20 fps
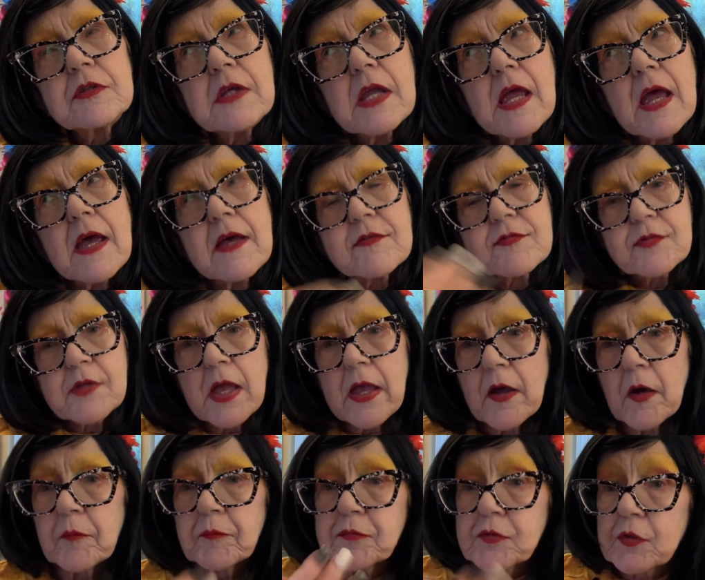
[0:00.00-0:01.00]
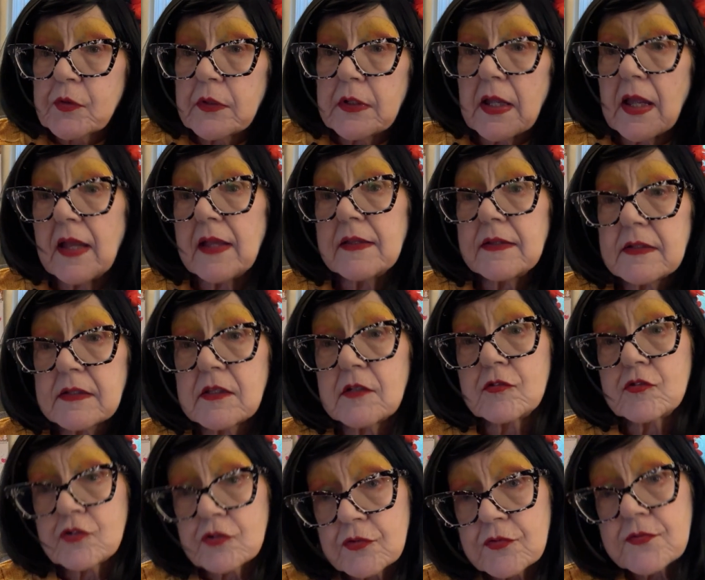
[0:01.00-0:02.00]
has helped create the
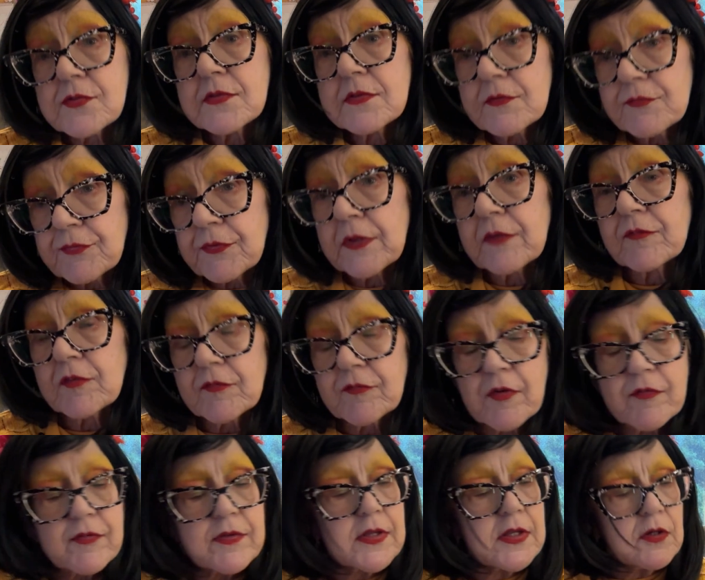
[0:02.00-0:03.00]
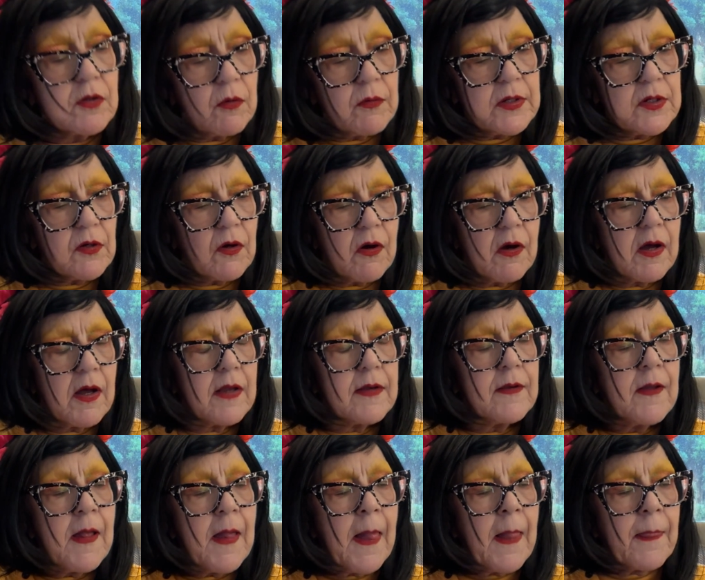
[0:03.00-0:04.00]
juice and the flavor of everything going
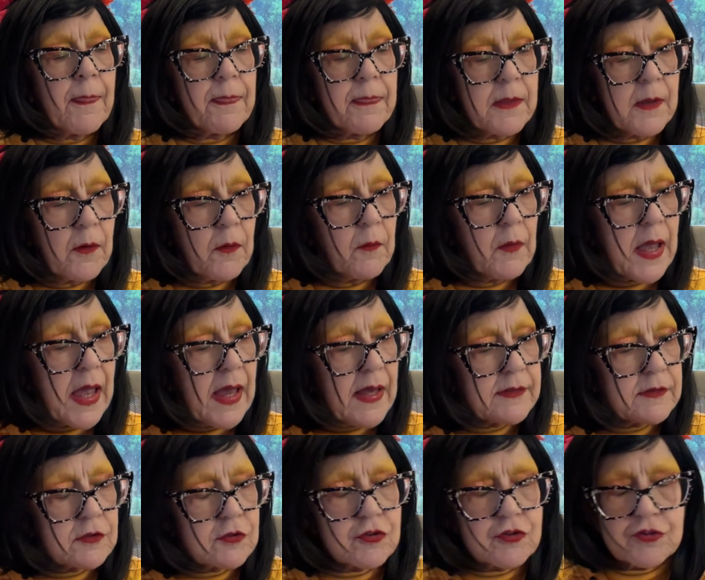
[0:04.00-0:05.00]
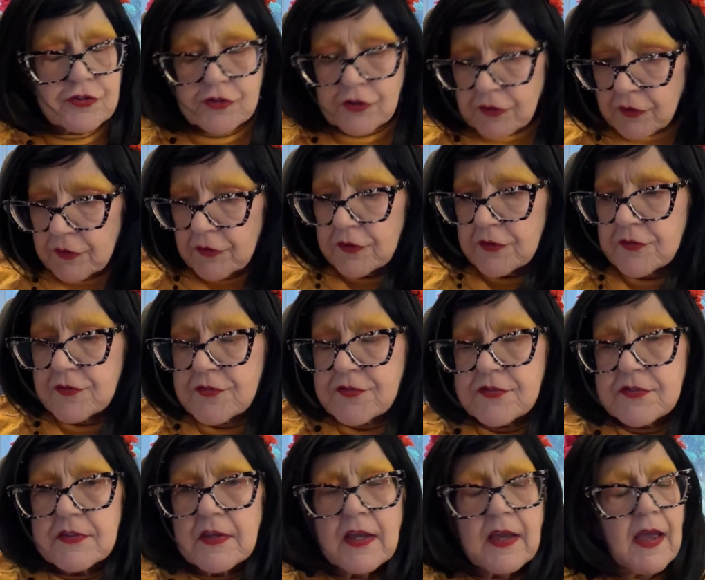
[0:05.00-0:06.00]
on. No added sugars,
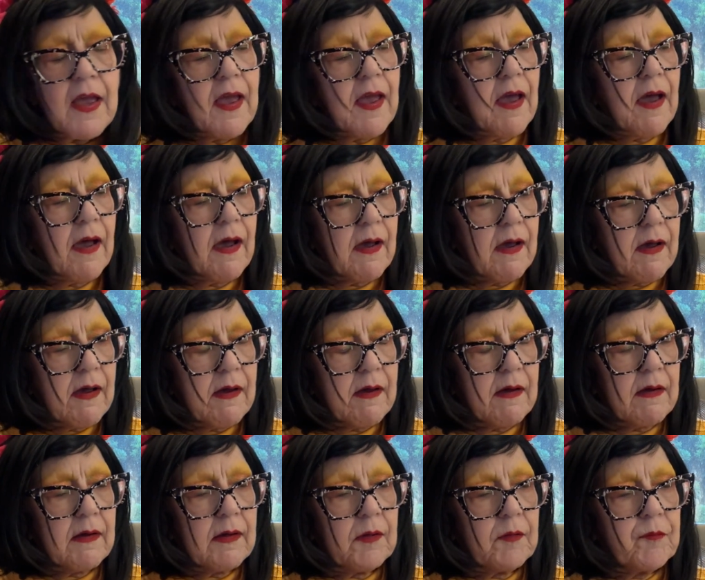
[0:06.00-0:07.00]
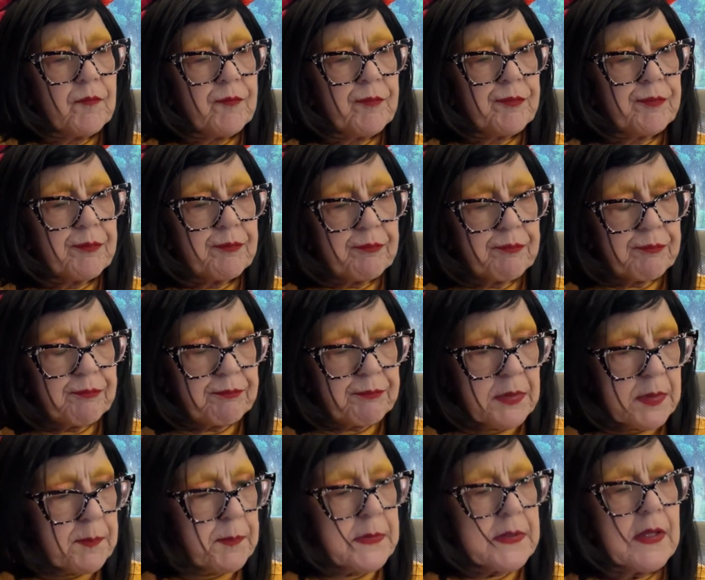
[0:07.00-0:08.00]

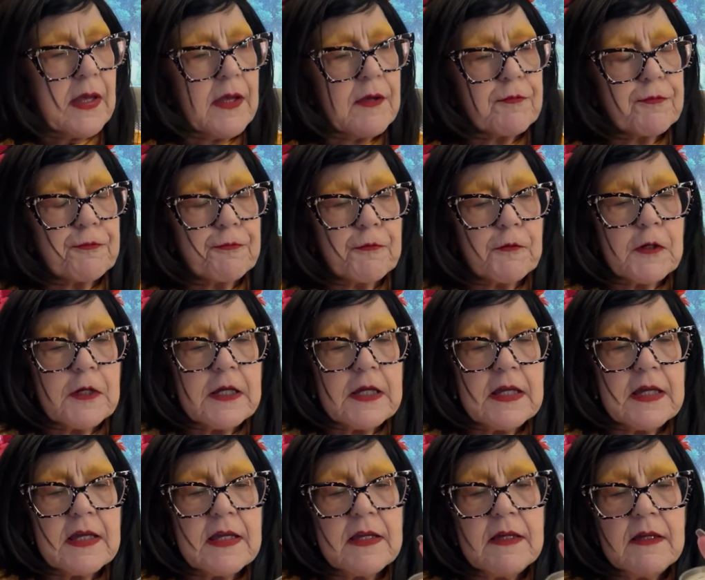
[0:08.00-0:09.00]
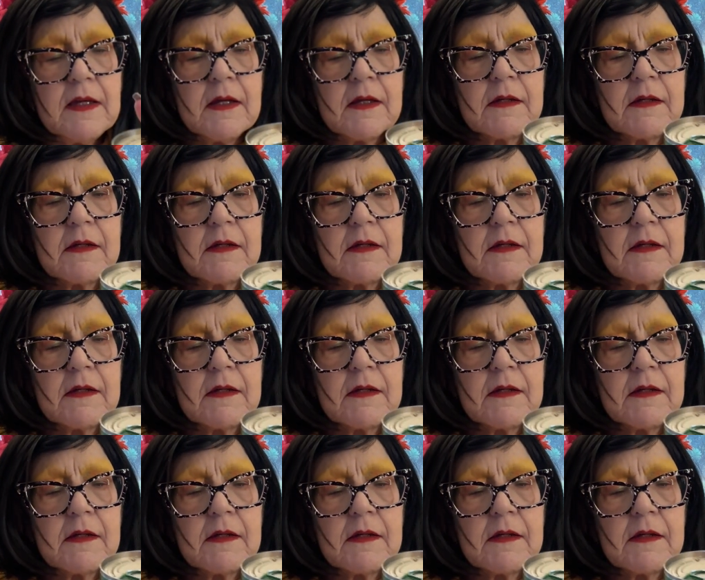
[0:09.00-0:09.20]
BPA free.